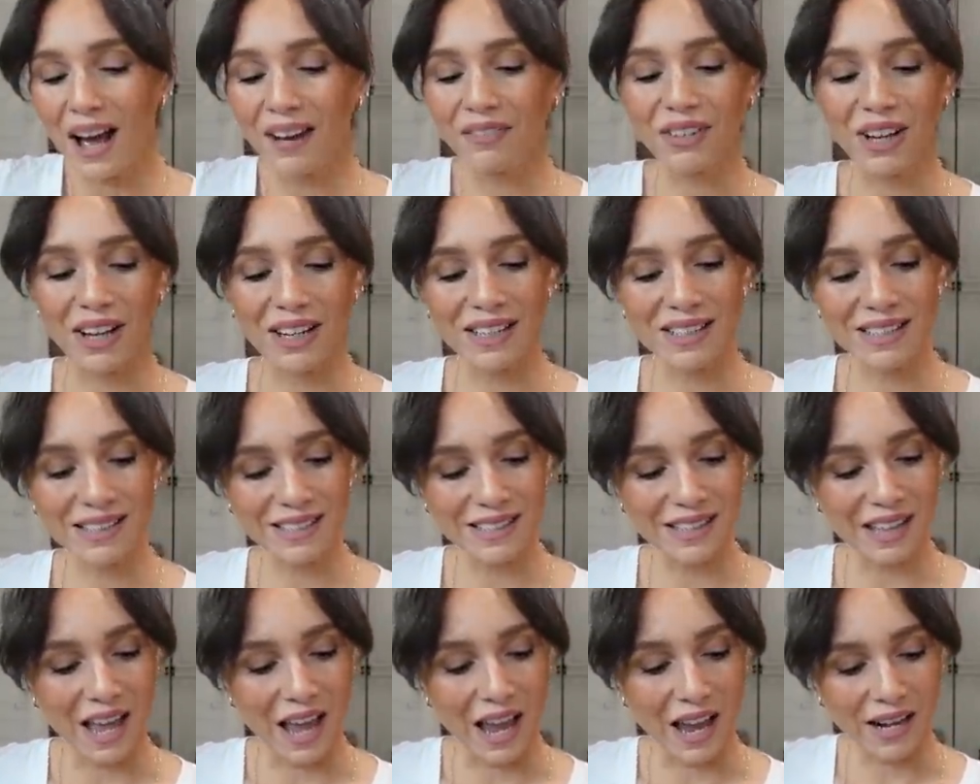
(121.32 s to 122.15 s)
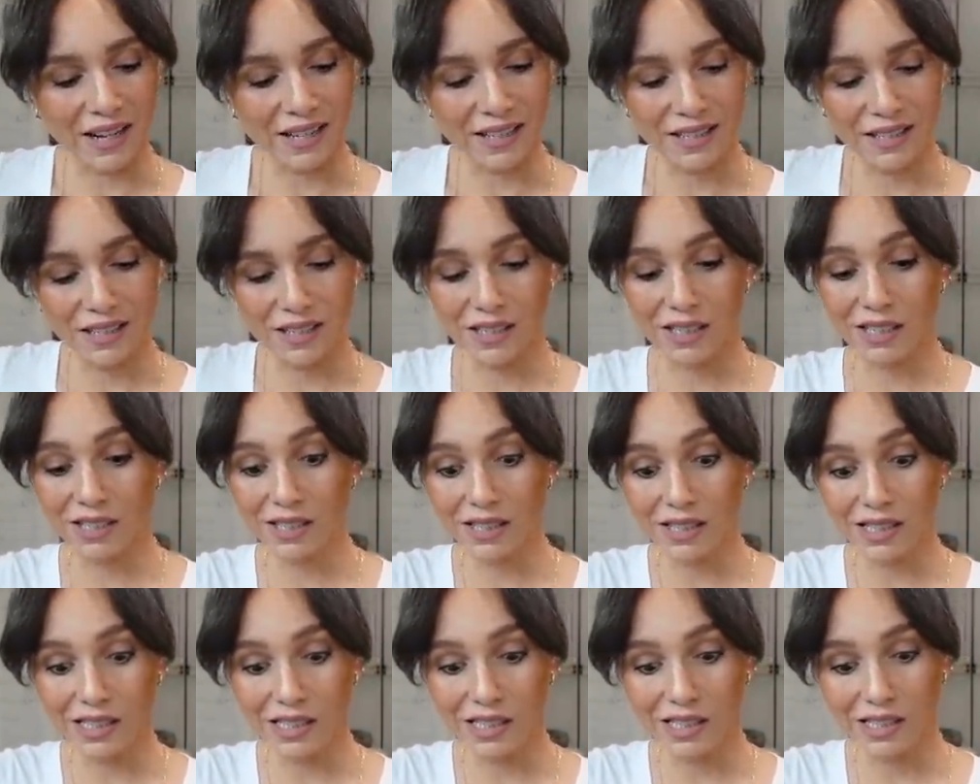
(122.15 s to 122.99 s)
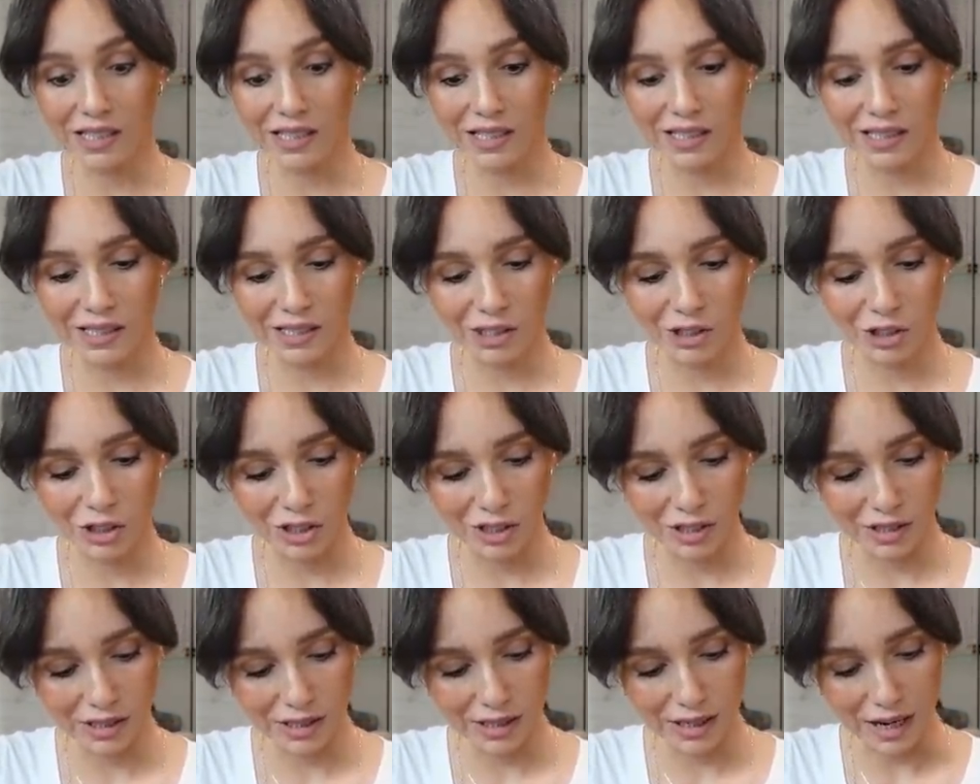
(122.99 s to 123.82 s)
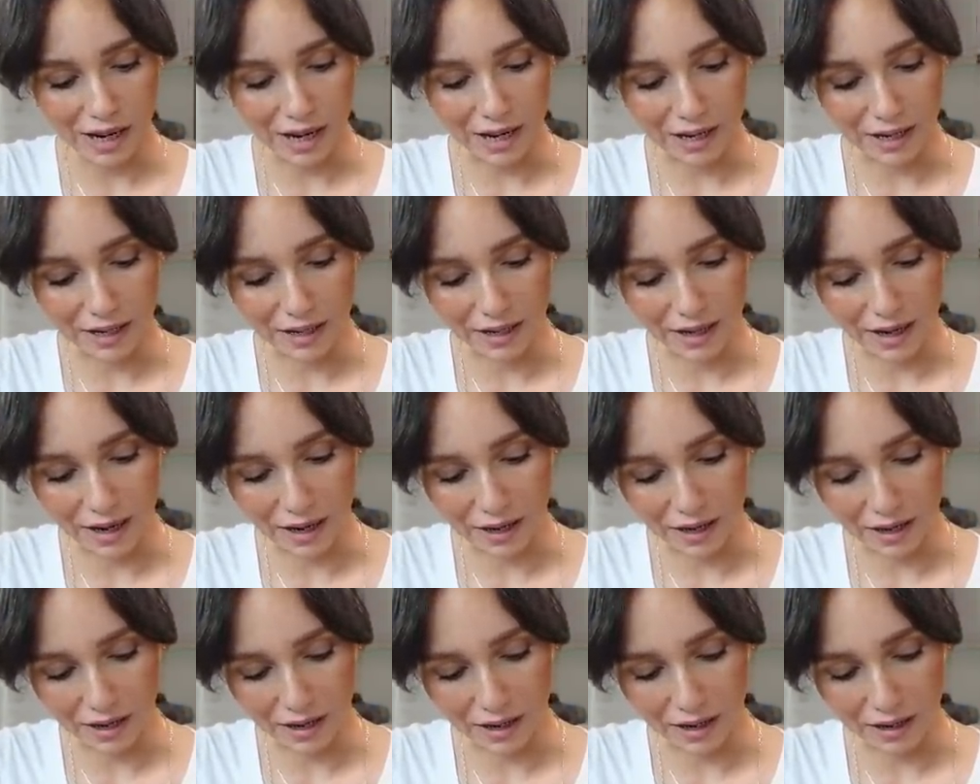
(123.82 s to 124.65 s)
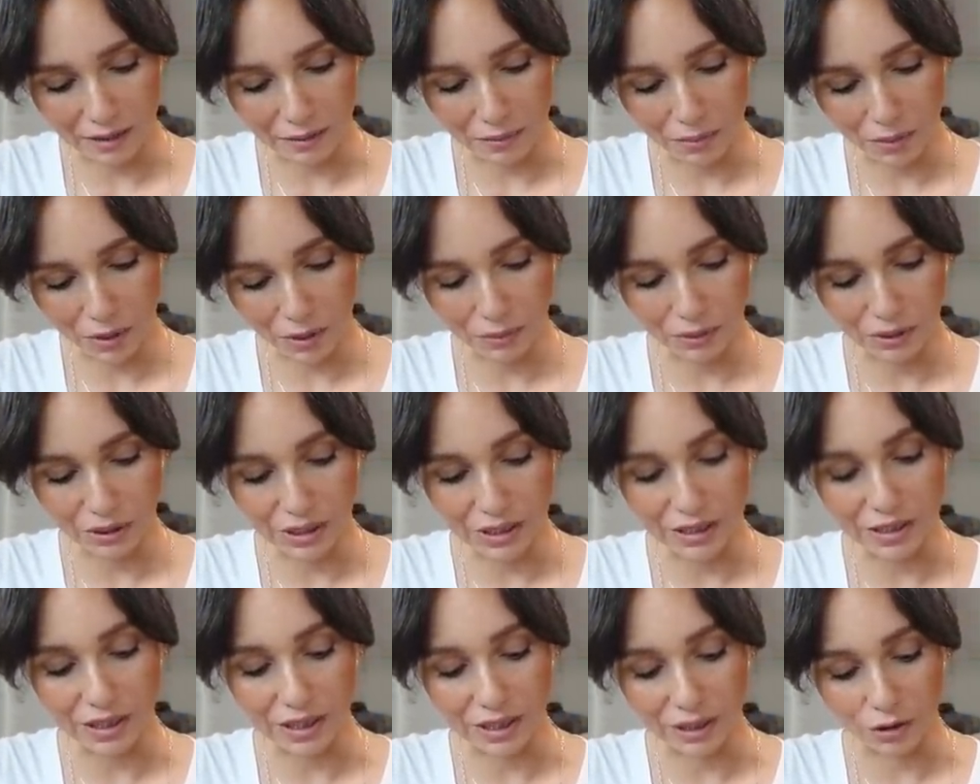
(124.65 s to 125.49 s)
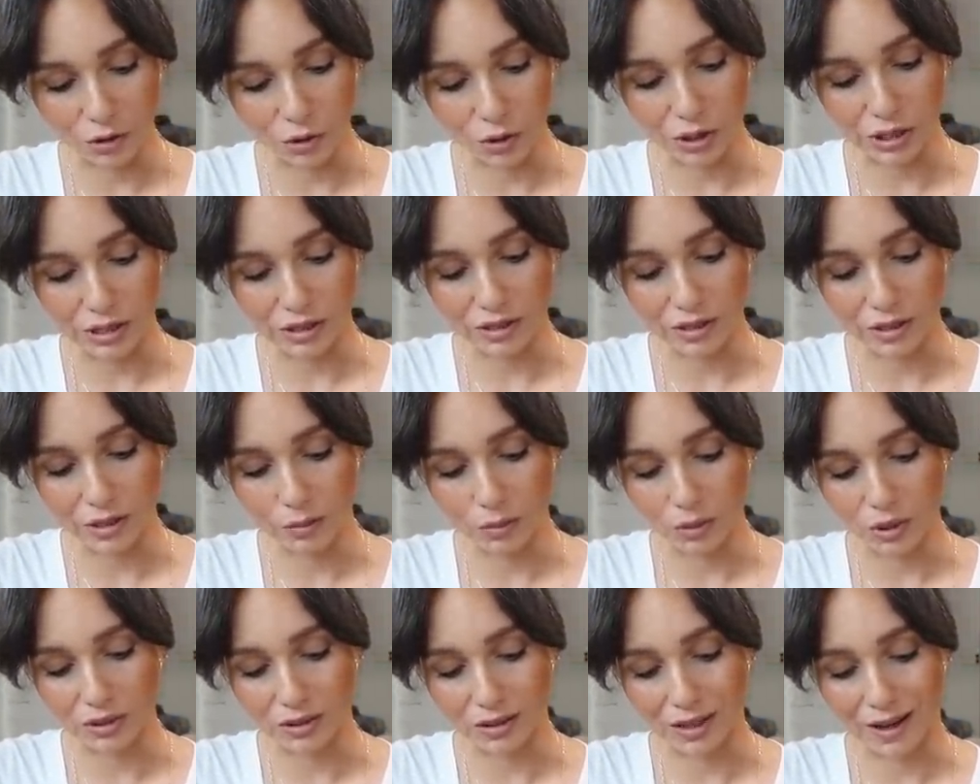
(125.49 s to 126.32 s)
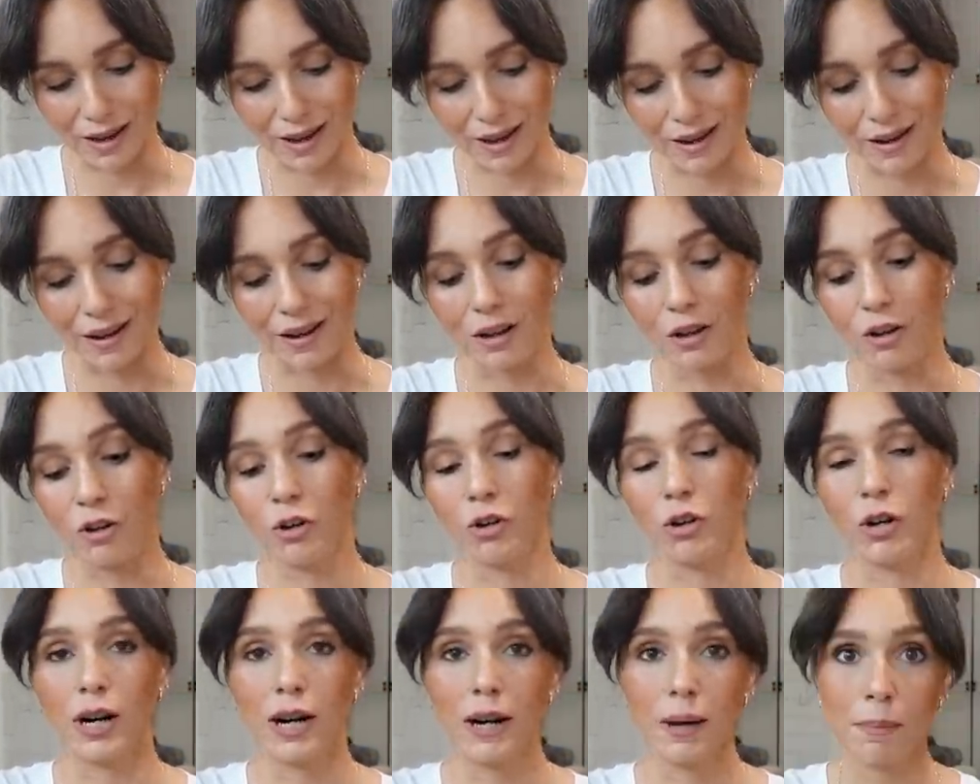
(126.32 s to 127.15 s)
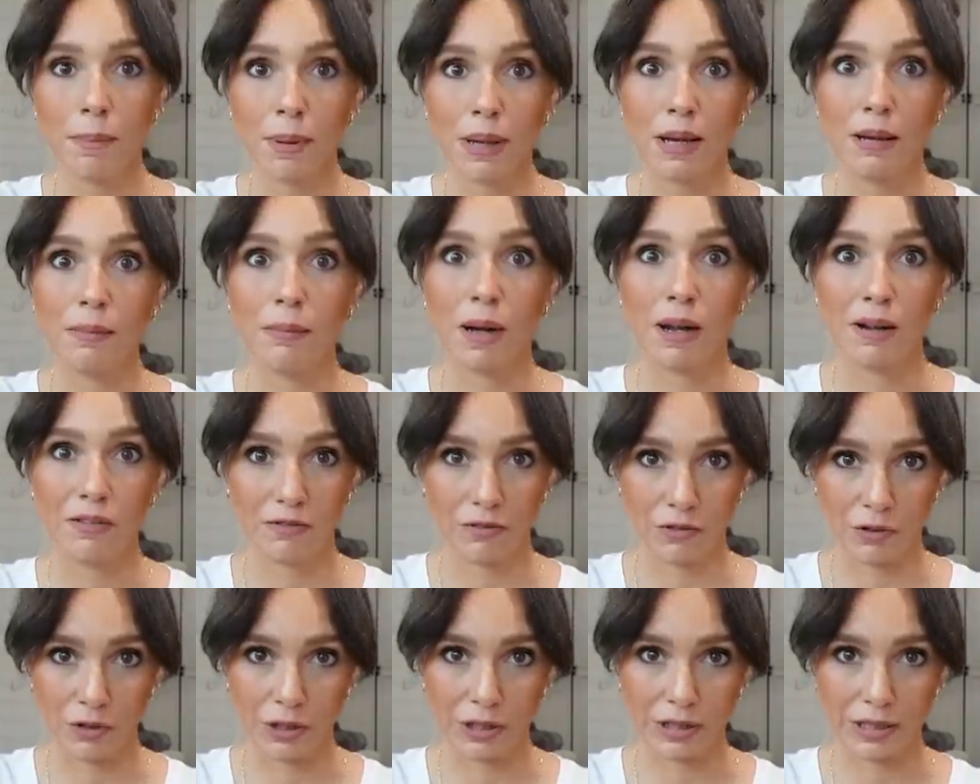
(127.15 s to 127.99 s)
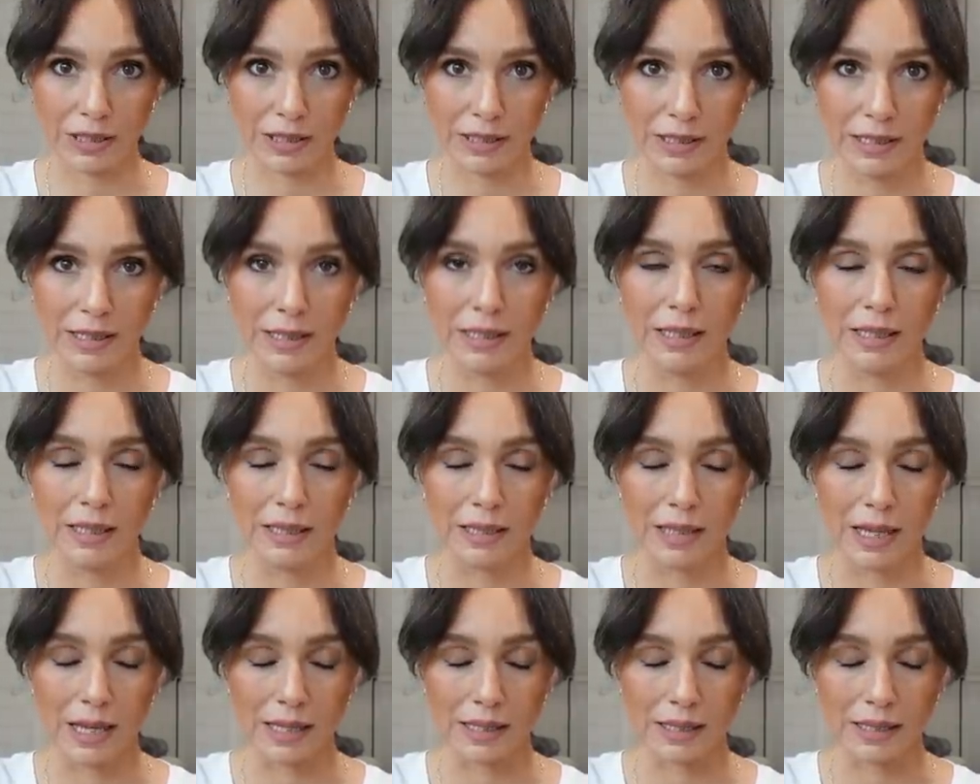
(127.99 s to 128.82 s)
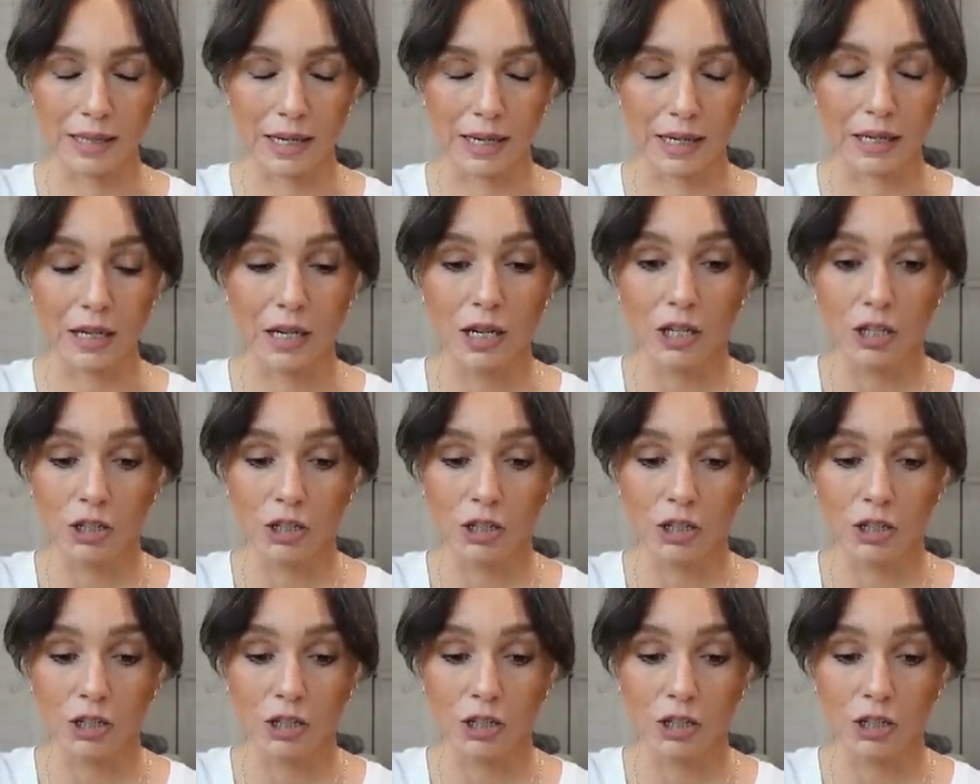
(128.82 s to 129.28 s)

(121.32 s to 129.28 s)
kind of slacked on that actually, and I probably need to increase them because I had a cramp in my foot last night.